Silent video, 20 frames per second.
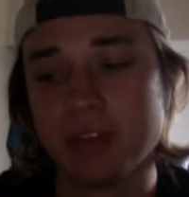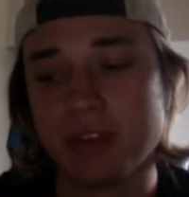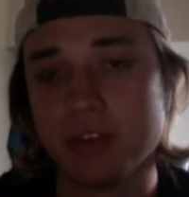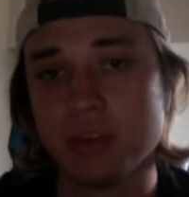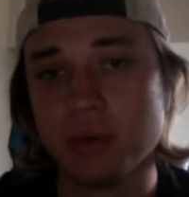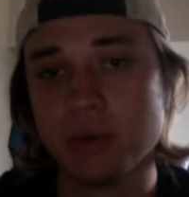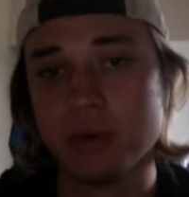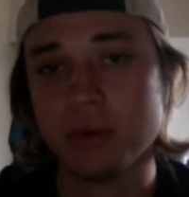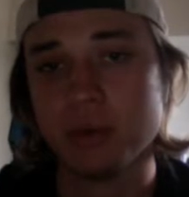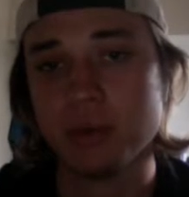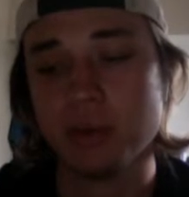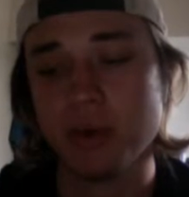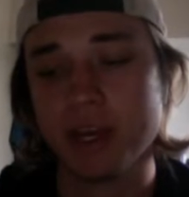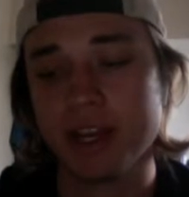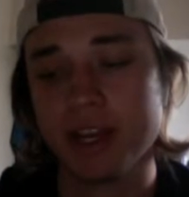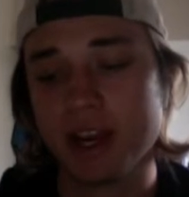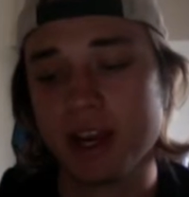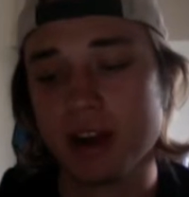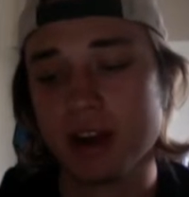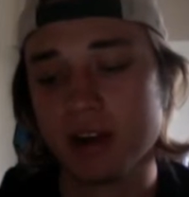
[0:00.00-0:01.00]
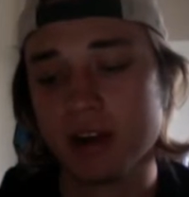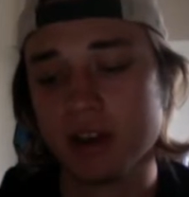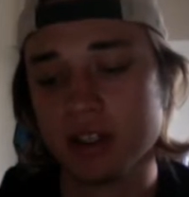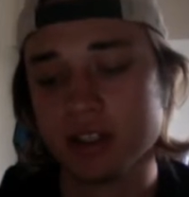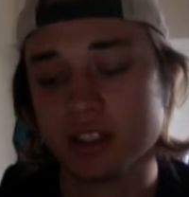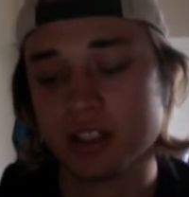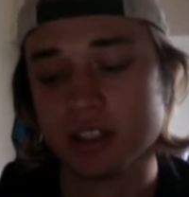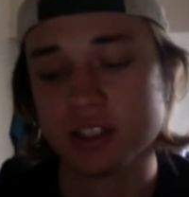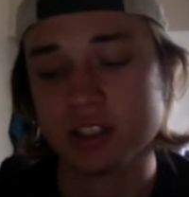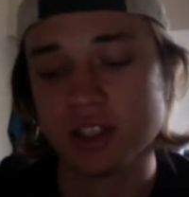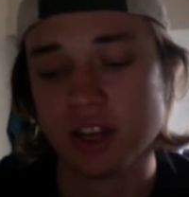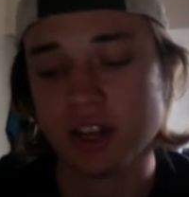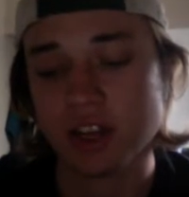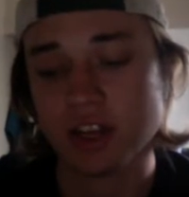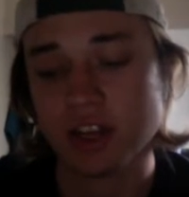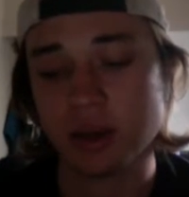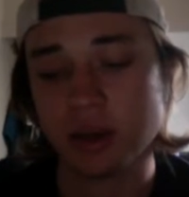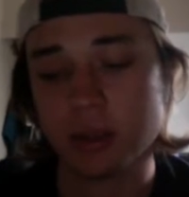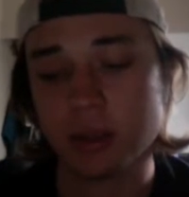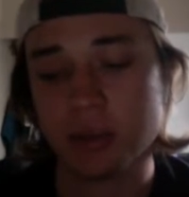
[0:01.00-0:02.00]
think the word breakout is just not
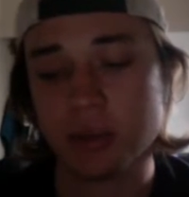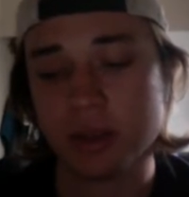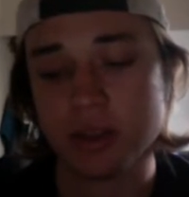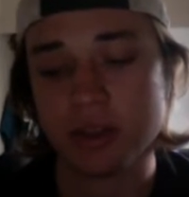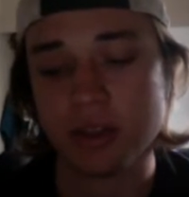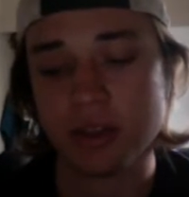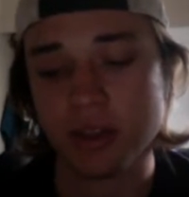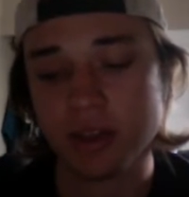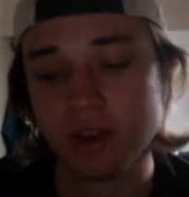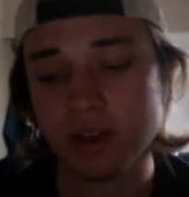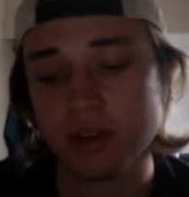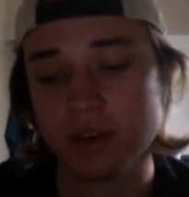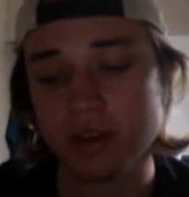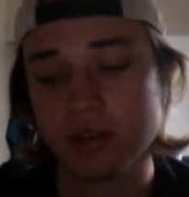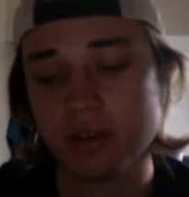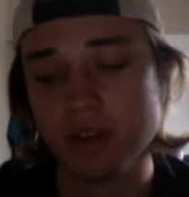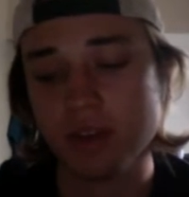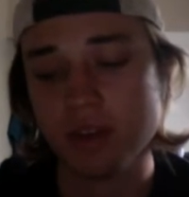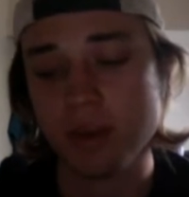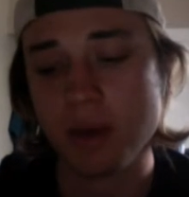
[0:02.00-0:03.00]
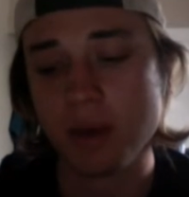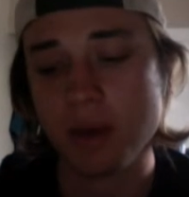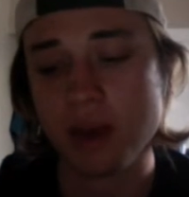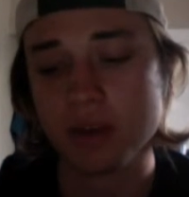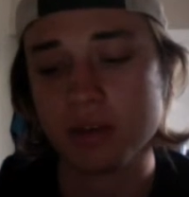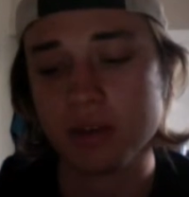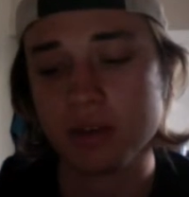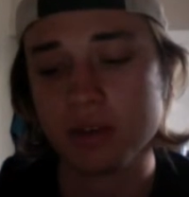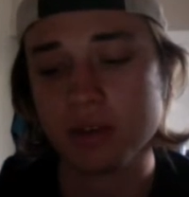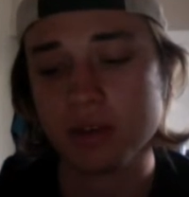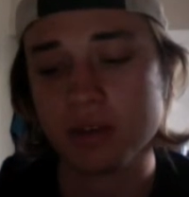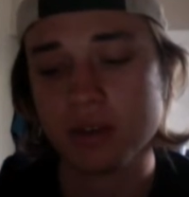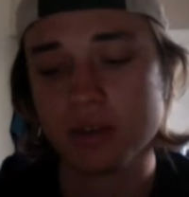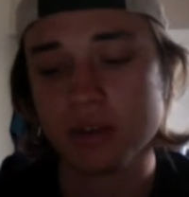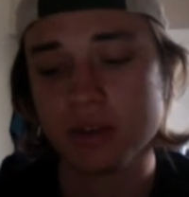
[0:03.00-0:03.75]
going to be a thing for that backfield.